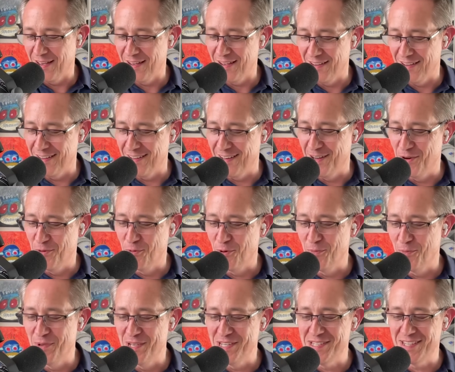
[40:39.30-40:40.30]
we're
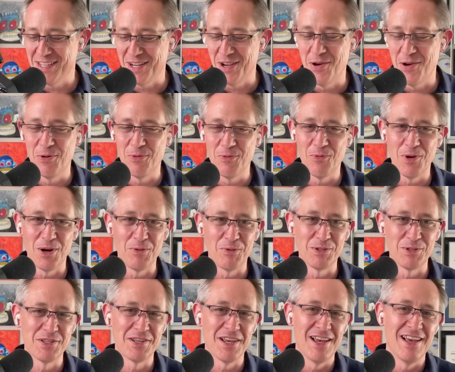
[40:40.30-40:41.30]
missing what
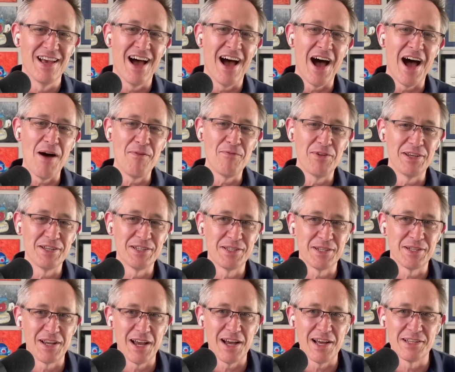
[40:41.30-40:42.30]
was obvious
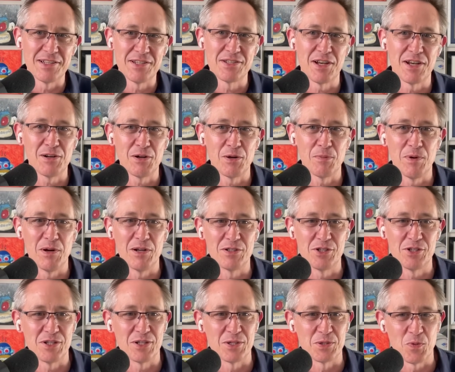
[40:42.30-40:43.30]
and kind of sucker
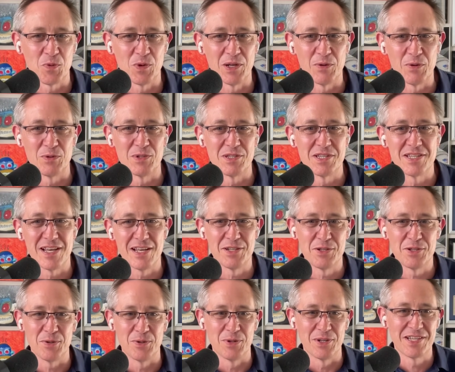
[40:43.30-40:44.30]
punched us when it was said
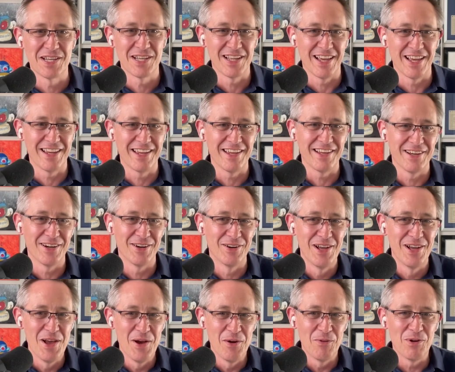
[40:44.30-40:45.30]
to us, like,
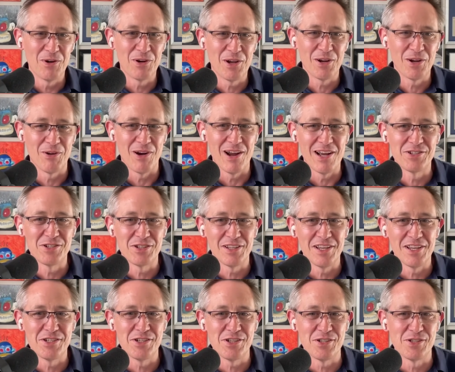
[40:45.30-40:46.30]
well,
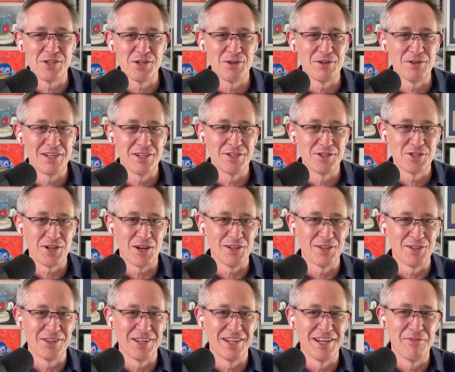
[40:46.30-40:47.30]
congratulations, you're an inch
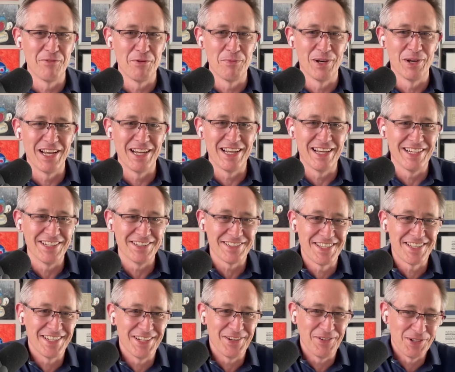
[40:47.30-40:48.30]
taller than everybody
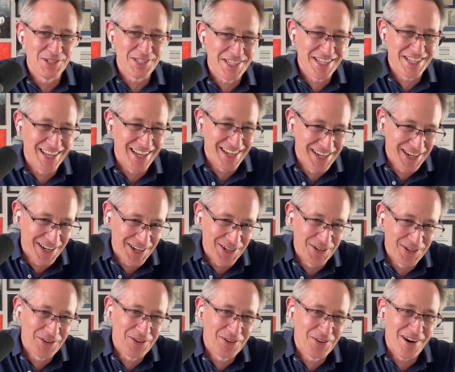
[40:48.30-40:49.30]
else, and it was like, oh
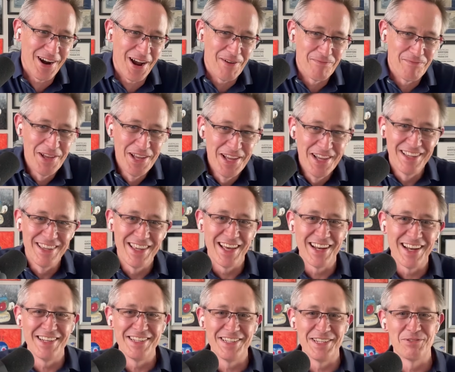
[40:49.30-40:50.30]
crap, that
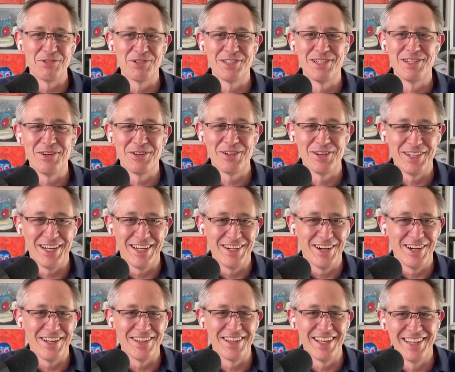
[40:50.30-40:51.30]
idea was no good at
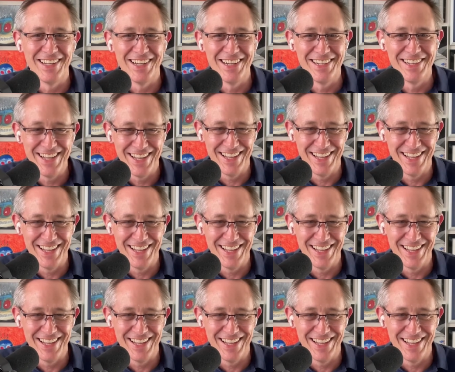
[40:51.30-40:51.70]
all then, huh?